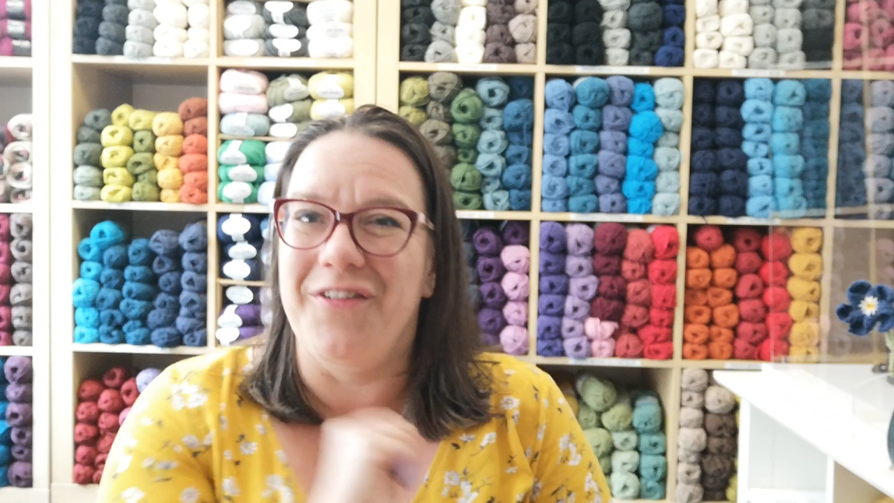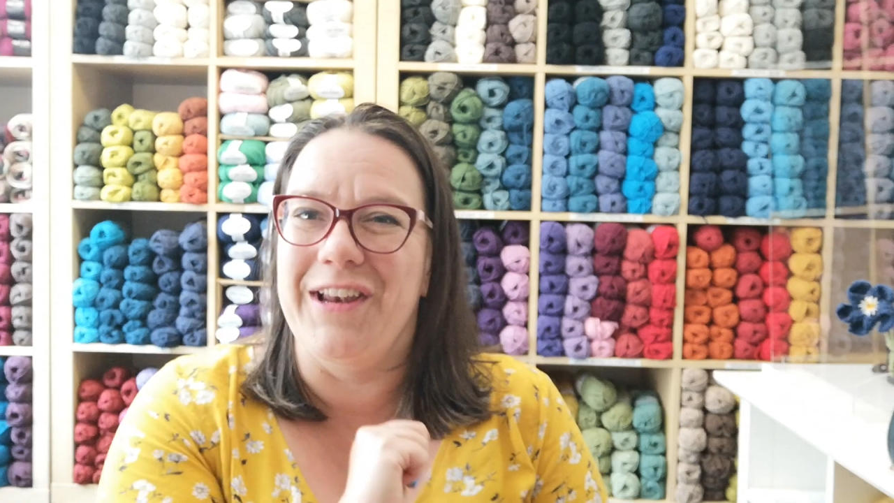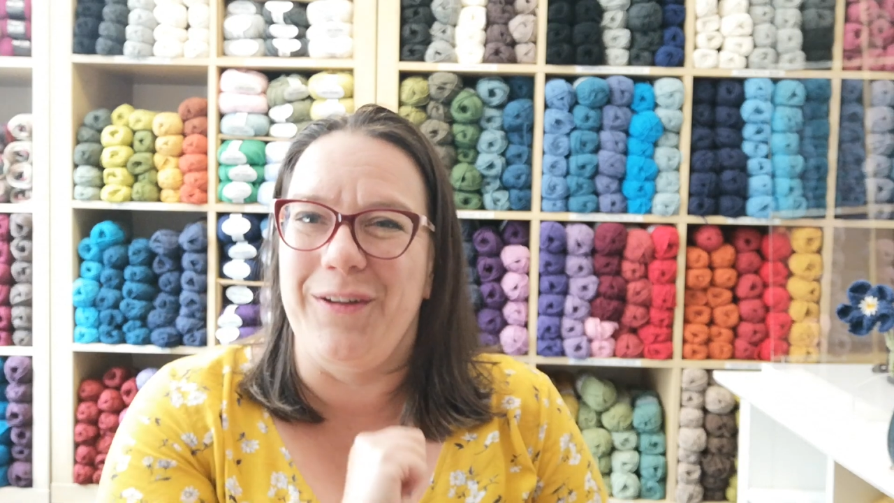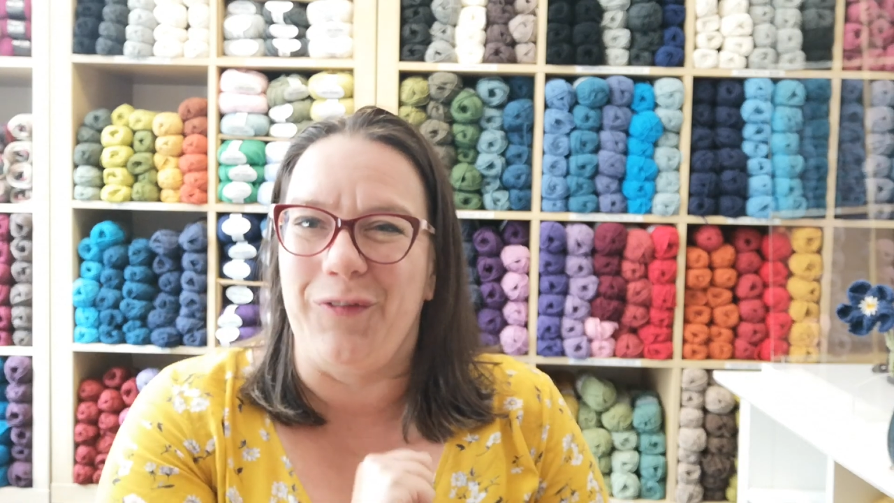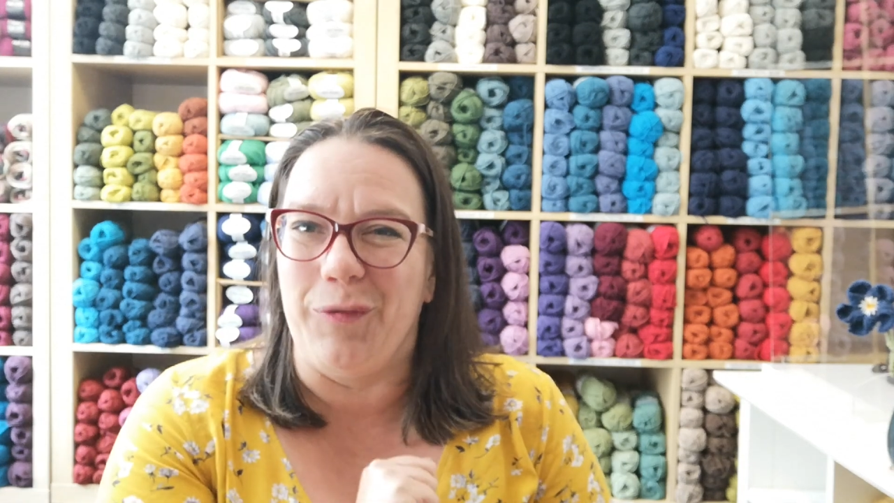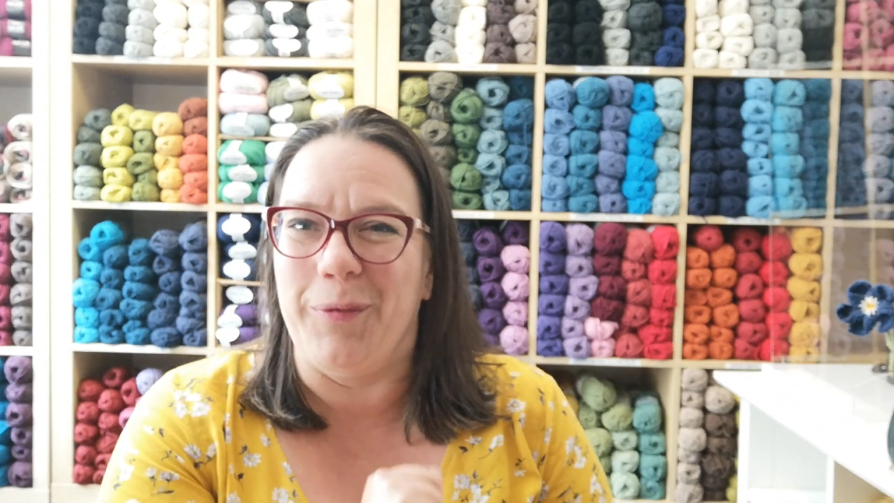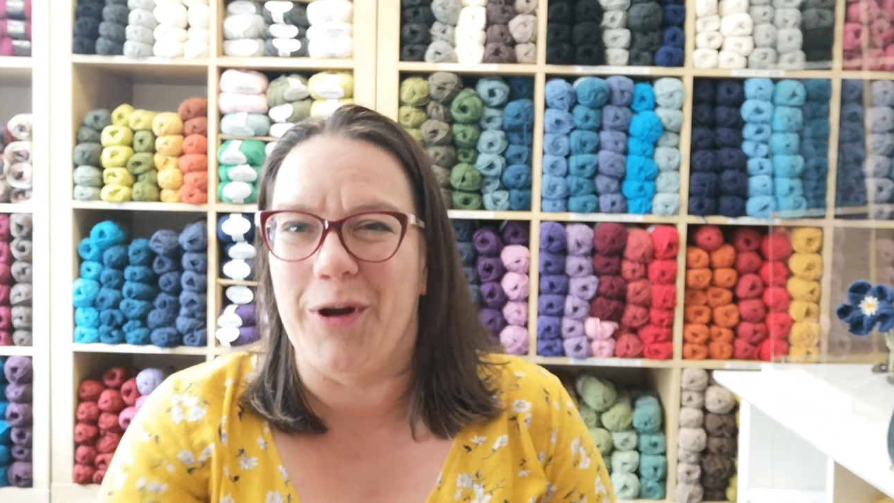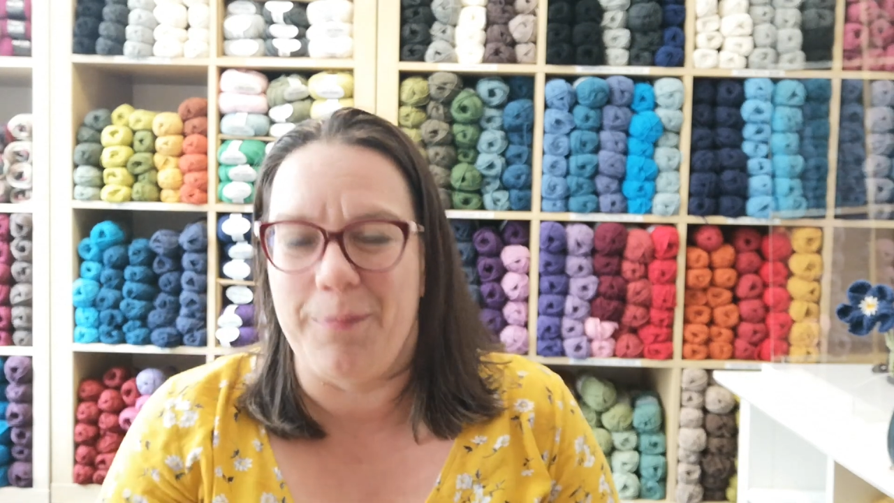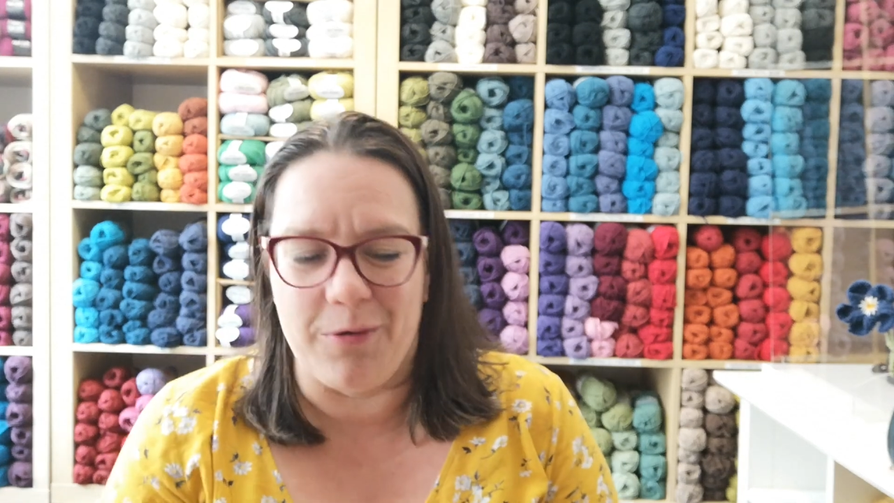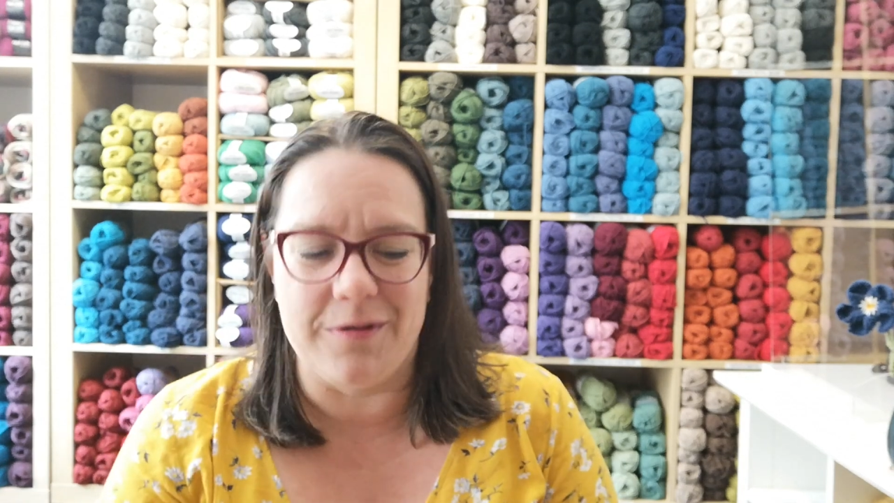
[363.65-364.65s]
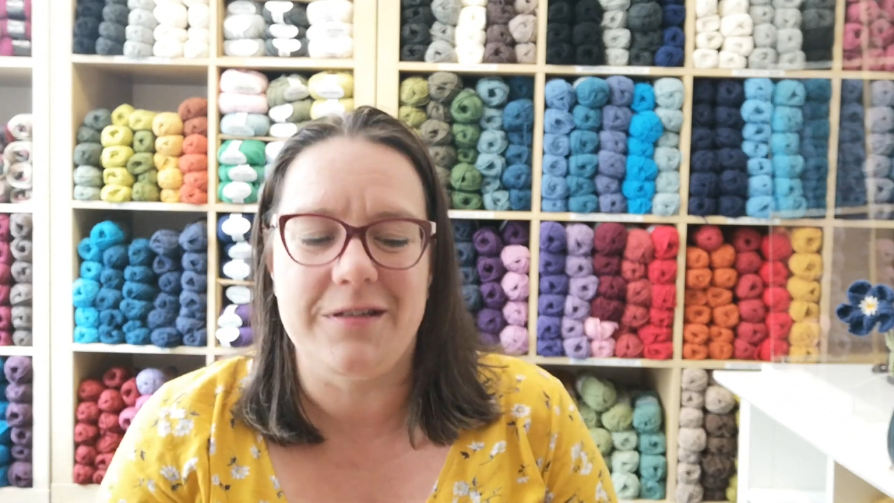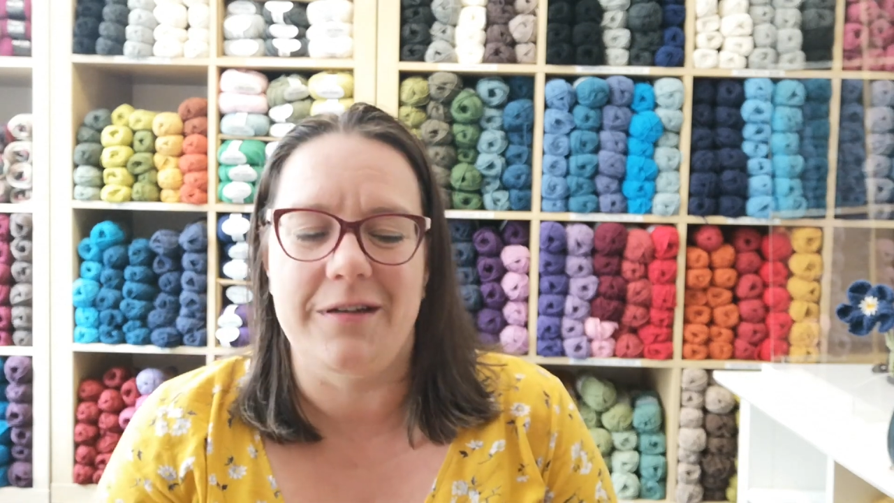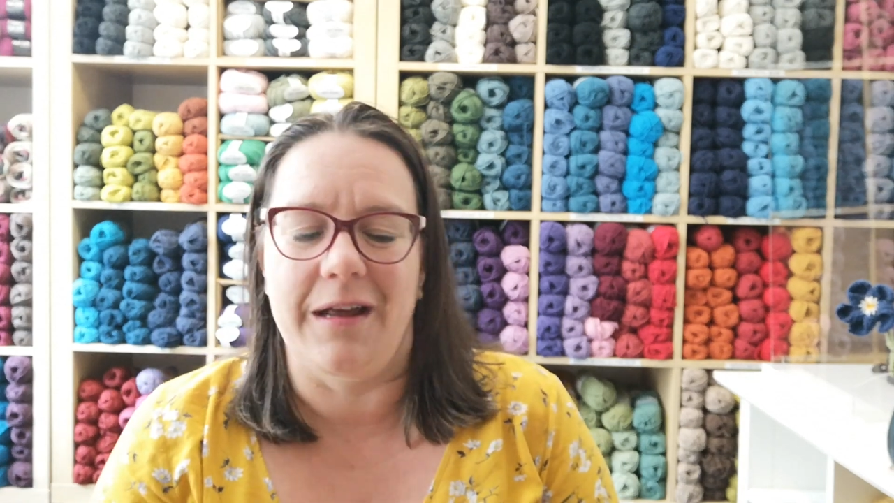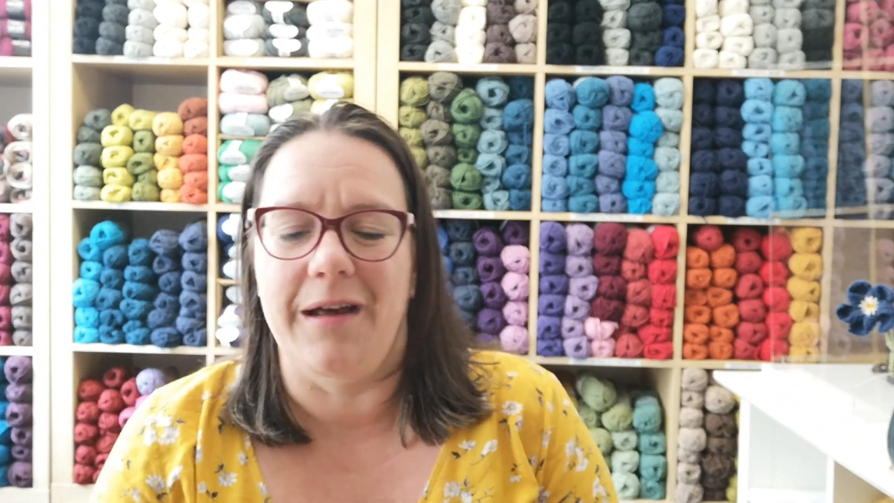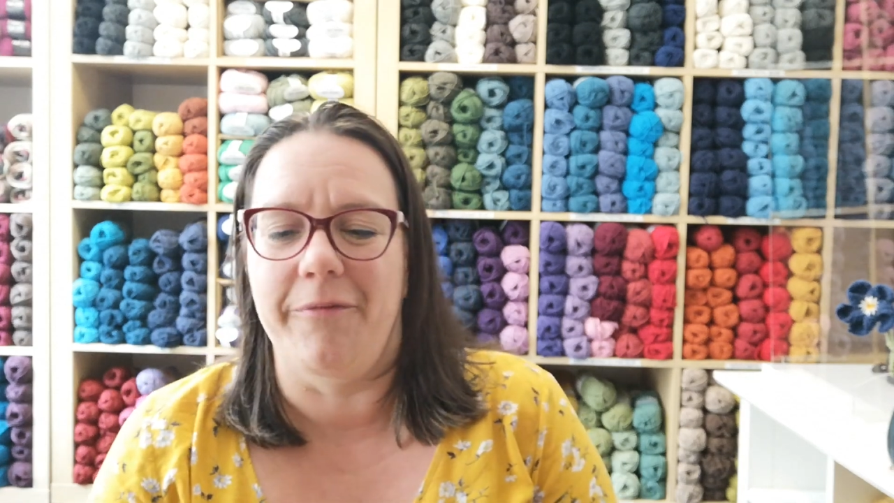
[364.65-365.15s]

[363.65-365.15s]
really useful blog post